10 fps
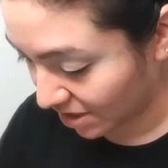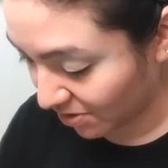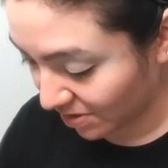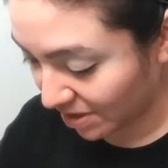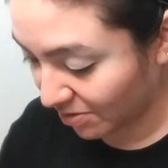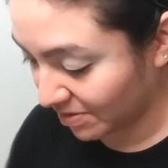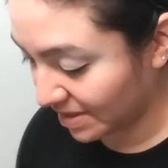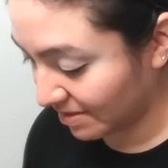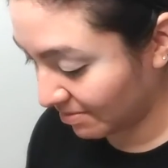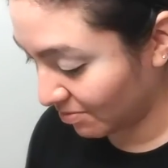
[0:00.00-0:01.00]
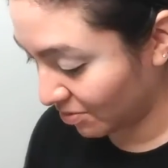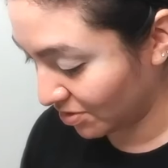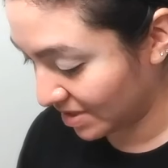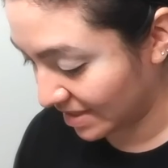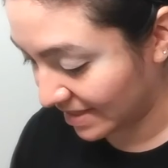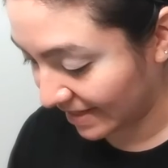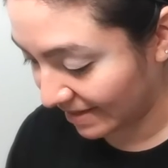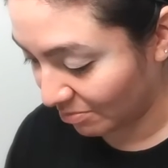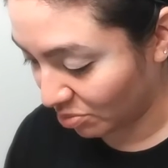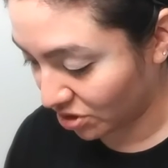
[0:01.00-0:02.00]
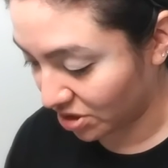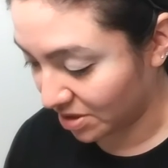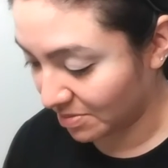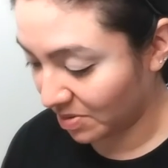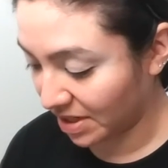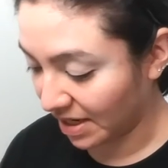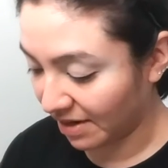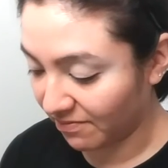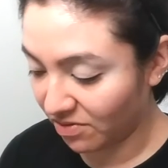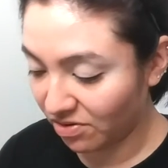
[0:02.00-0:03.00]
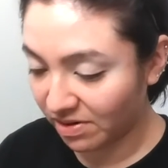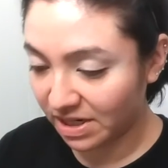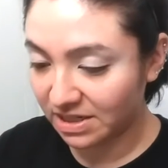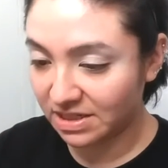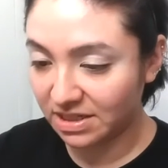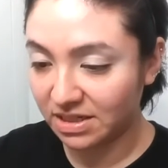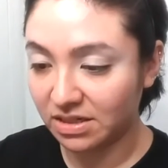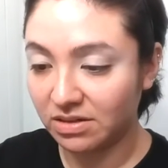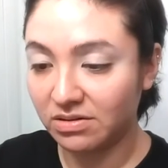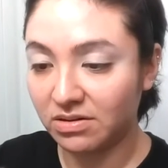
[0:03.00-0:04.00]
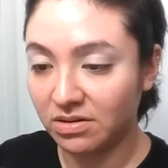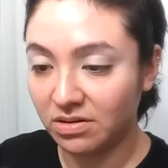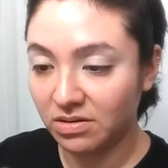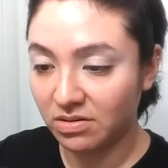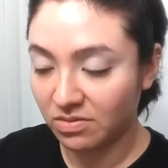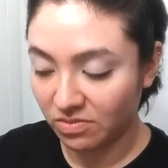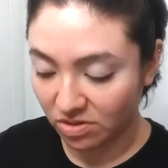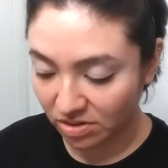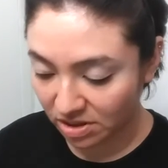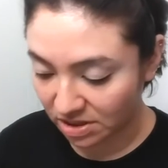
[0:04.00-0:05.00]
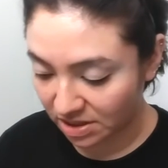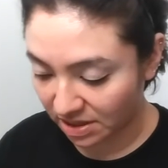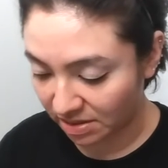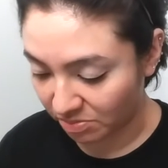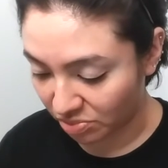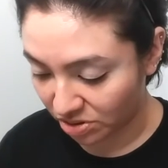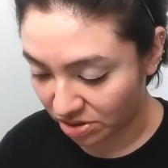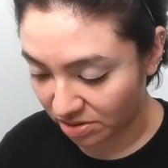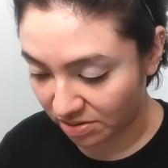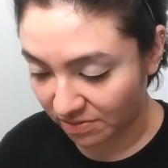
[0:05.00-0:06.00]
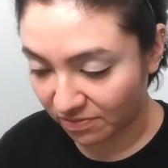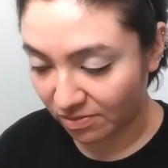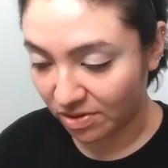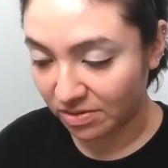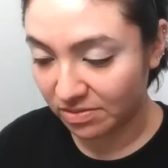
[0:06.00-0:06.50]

I know I always see people using tiny brushes, but I have no idea what all these tiny brushes are for.